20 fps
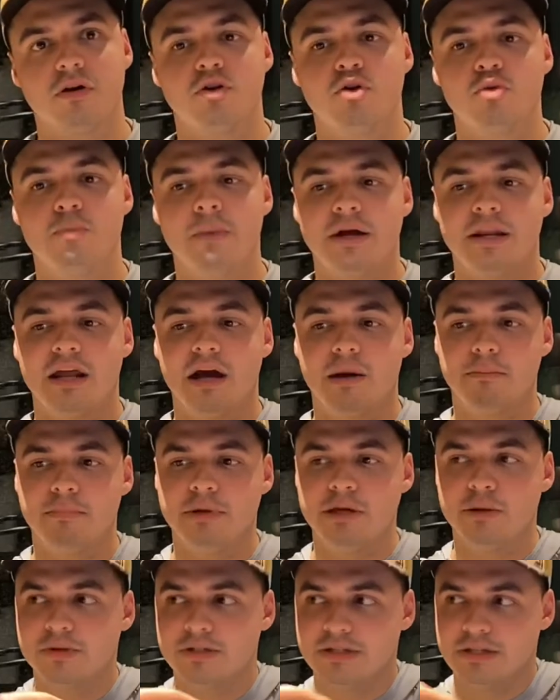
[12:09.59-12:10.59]
You may not
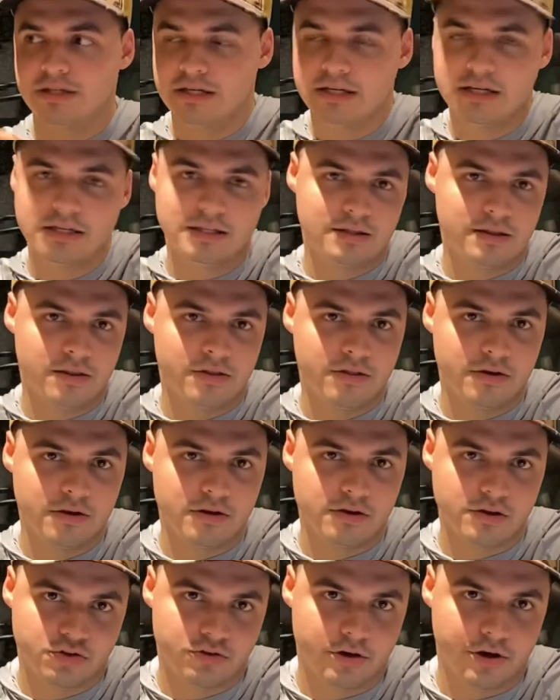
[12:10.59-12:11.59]
be able to hit
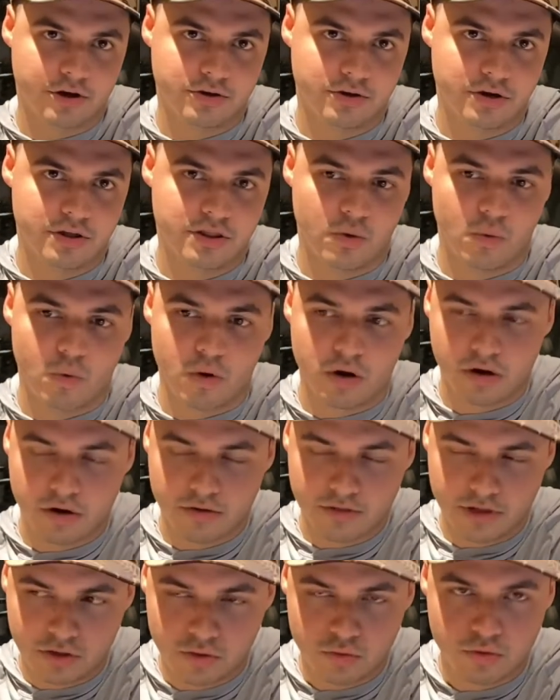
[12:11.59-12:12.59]
the structure in the water
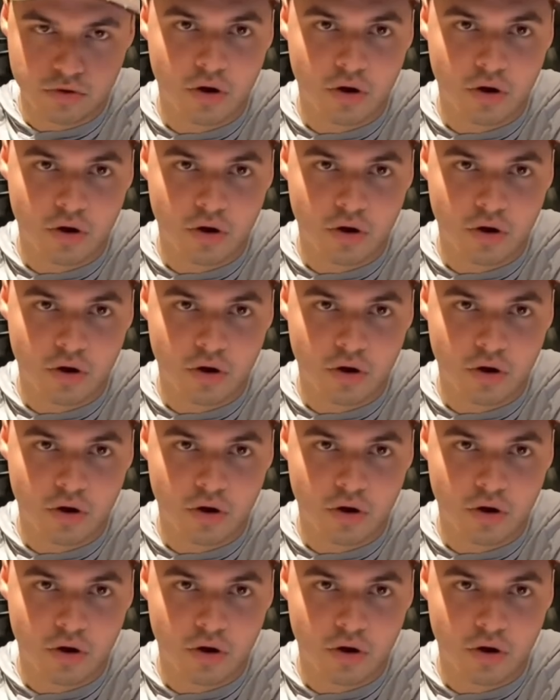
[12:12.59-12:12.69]
that